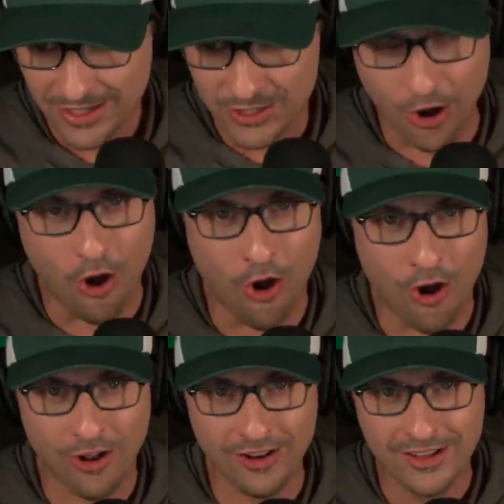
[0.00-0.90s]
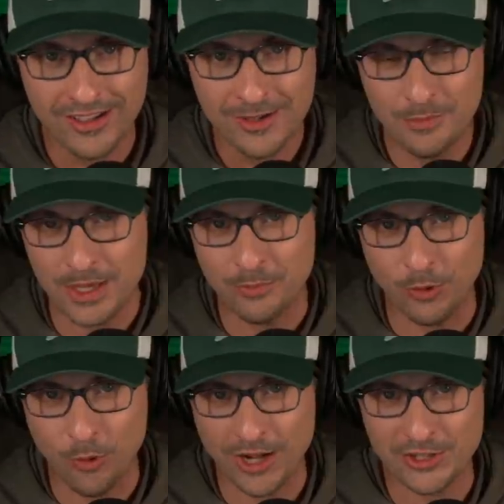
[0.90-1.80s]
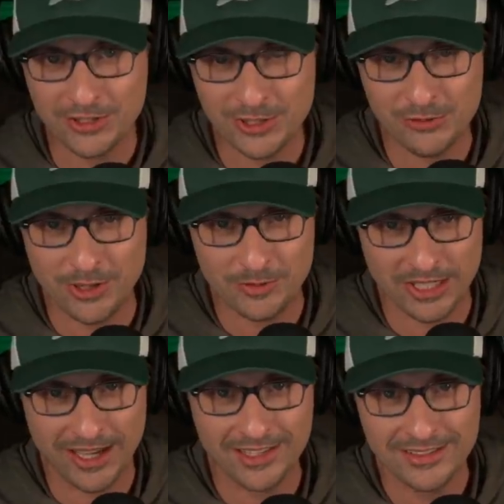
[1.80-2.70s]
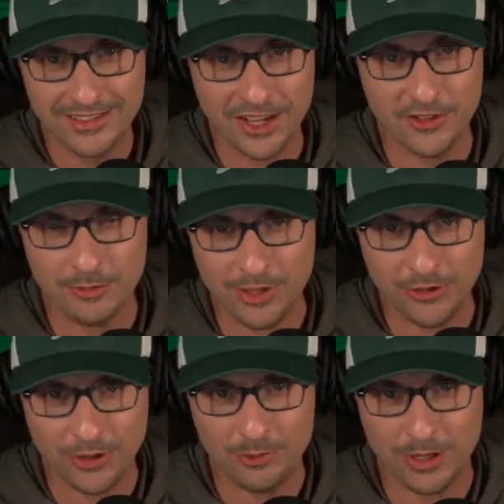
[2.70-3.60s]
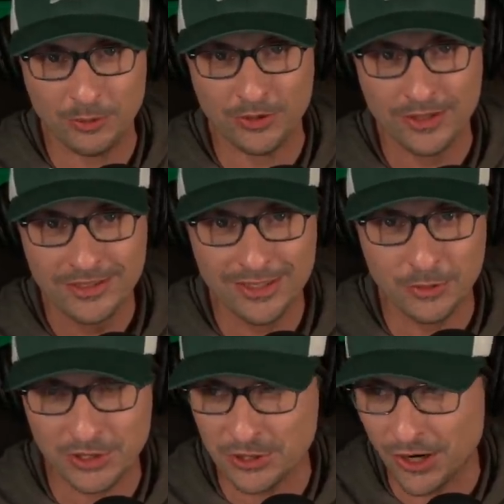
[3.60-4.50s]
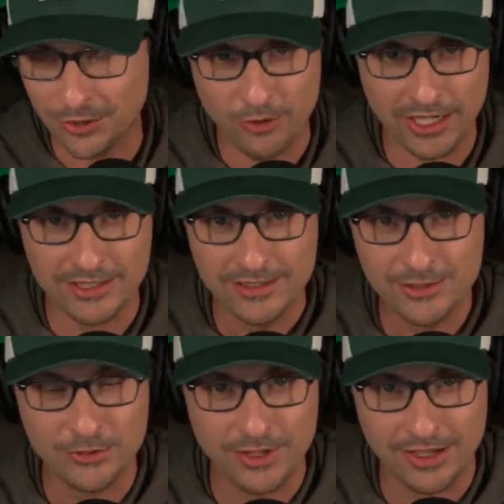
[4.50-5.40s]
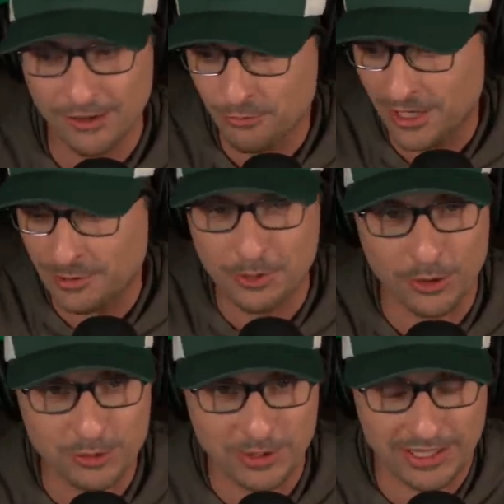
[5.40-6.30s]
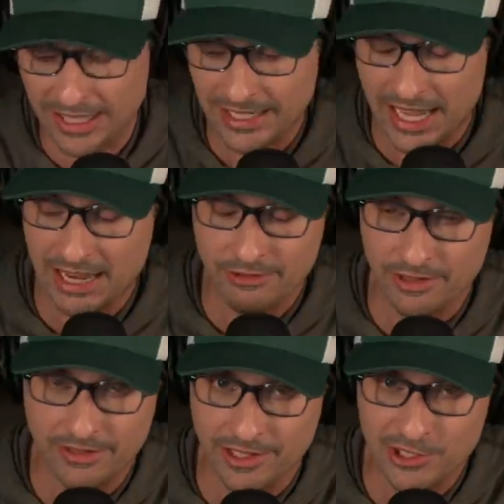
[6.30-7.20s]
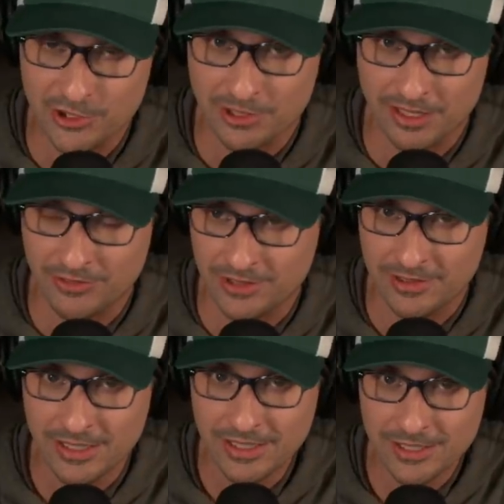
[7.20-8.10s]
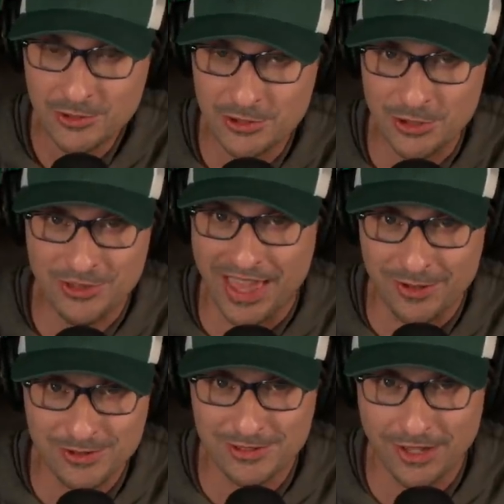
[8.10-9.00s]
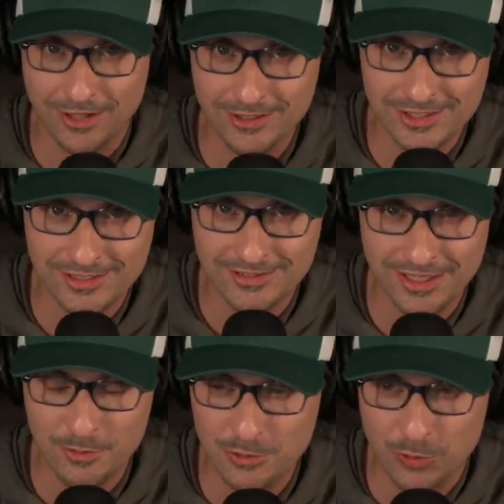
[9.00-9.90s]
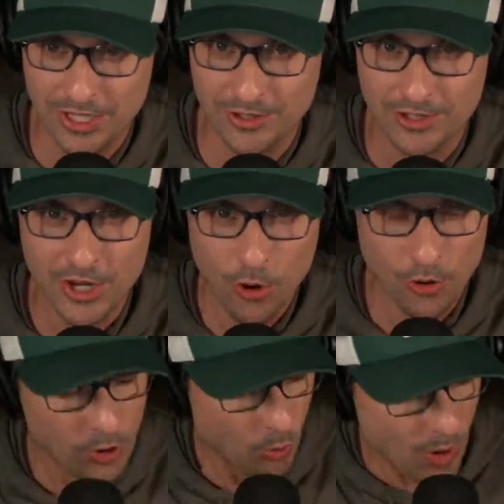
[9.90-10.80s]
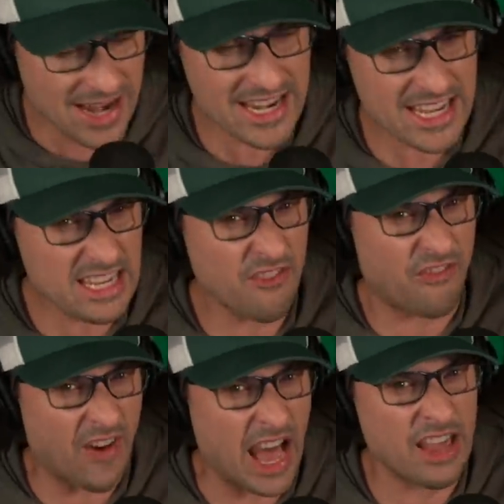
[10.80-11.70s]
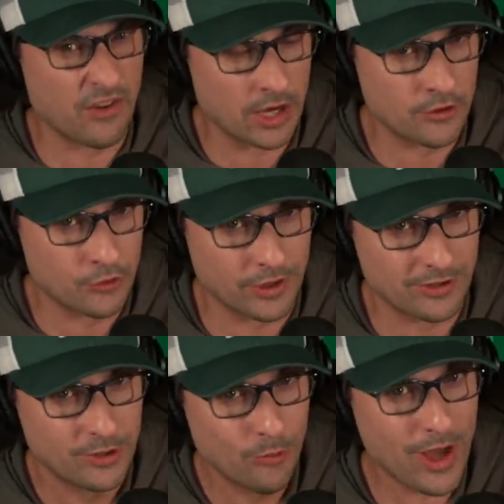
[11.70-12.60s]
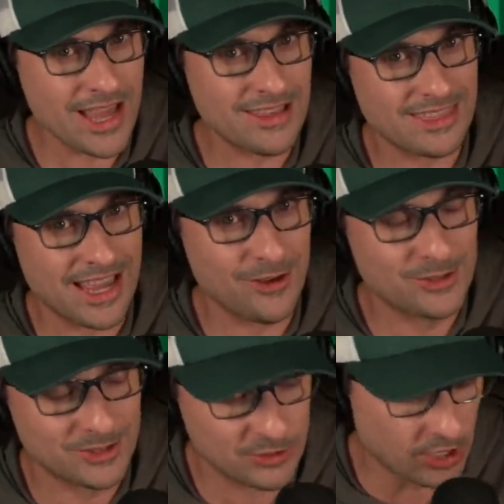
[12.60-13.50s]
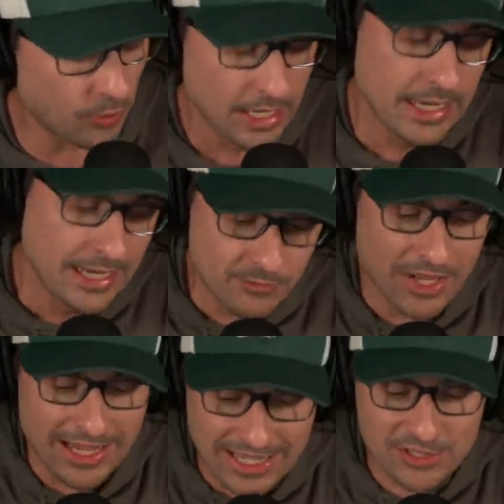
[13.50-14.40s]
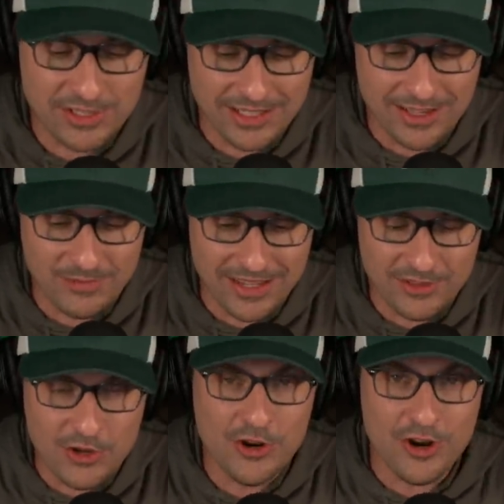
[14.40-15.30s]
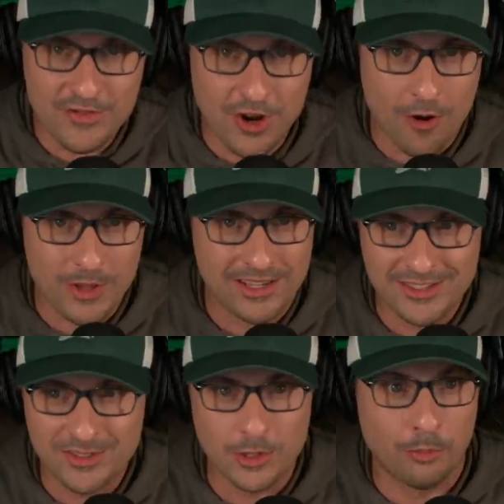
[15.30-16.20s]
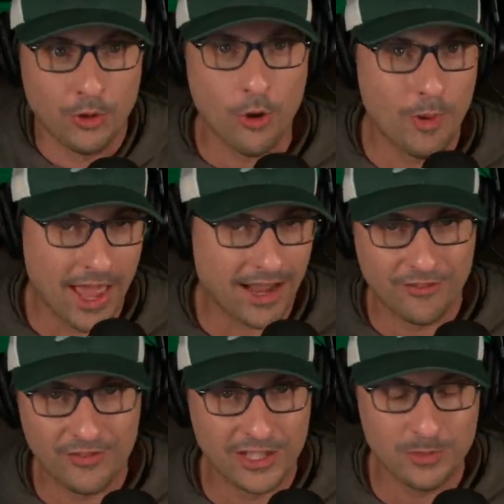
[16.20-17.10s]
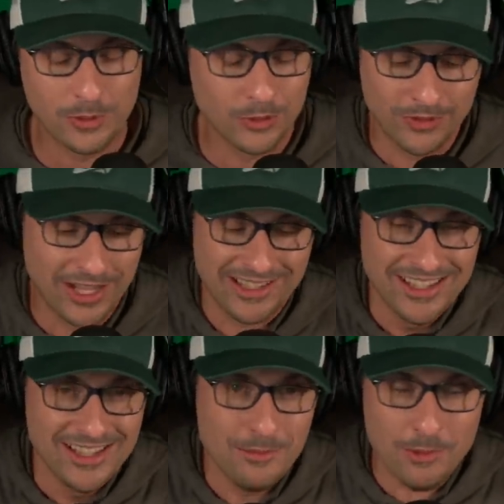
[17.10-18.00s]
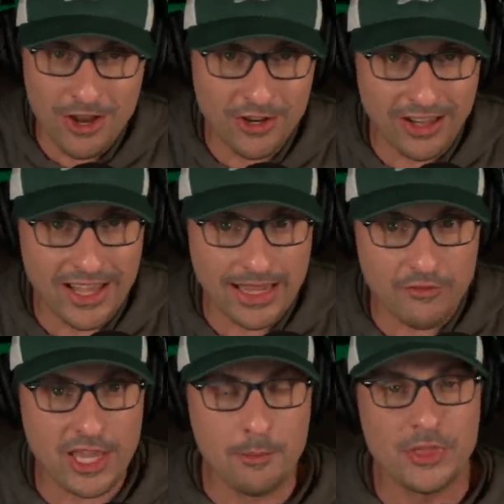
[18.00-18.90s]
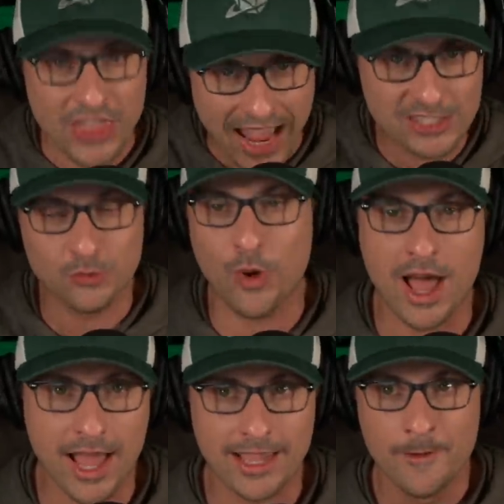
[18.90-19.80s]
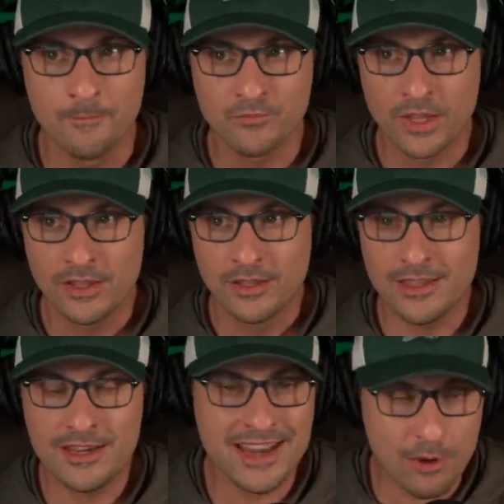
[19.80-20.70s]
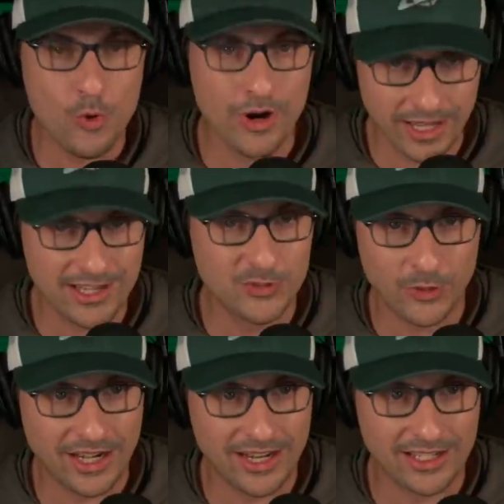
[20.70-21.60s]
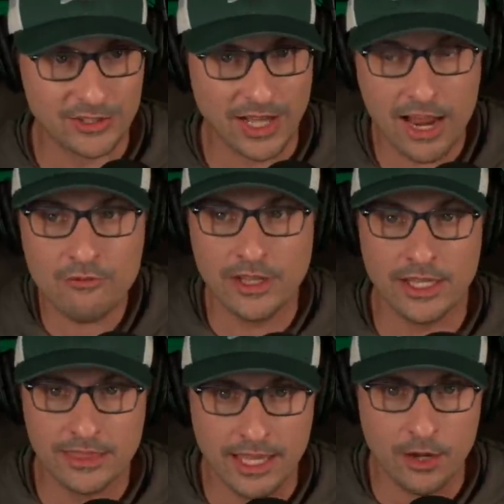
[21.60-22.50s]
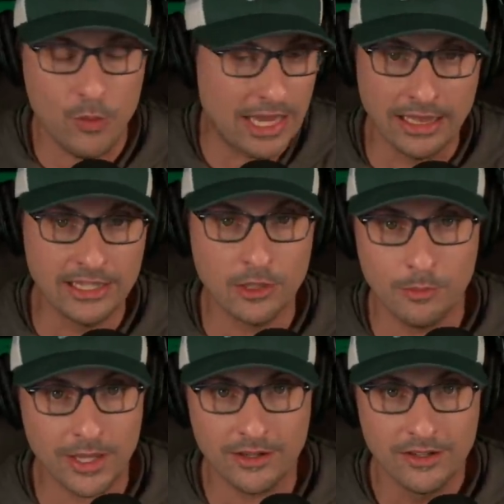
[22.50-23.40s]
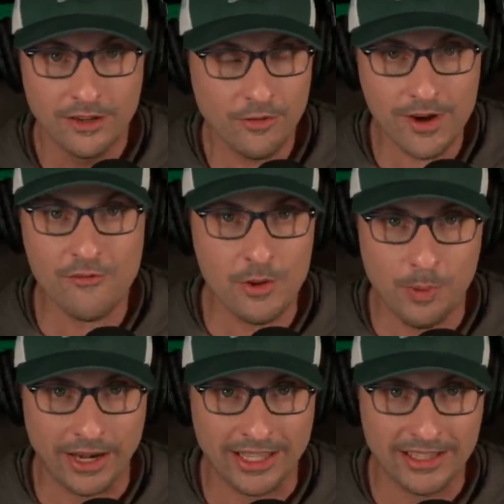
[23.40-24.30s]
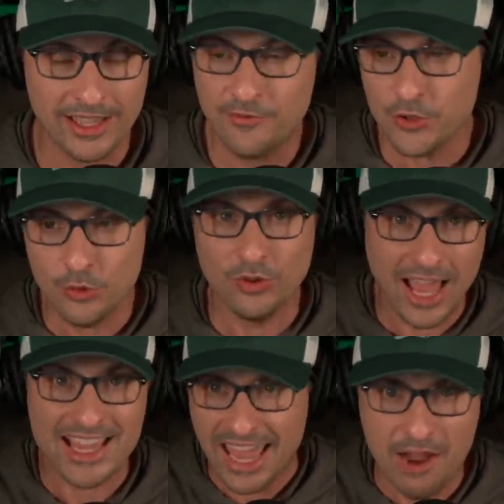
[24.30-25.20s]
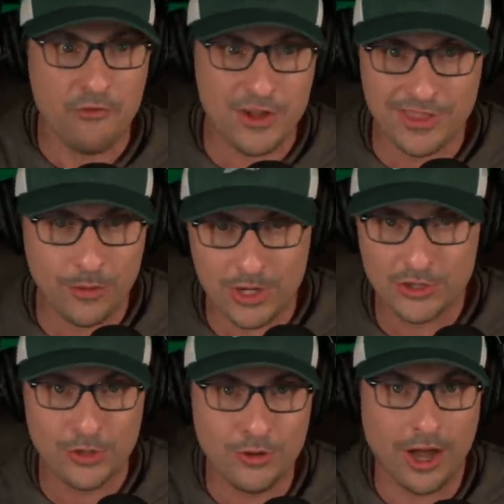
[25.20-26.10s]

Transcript: to all people watching this stream tonight, and there'd be 30 people that would start a Reddit uh, Reddit post being like, "I really think he should have given $2,000. That was weird. Or why didn't he give 500? Why a thousand? So I guess uh, the nerves aren't because of the blowback of things people don't like. People aren't going to like everything, but that's why the network is what it is. I really think we got a little bit for everybody. If you like everything we do,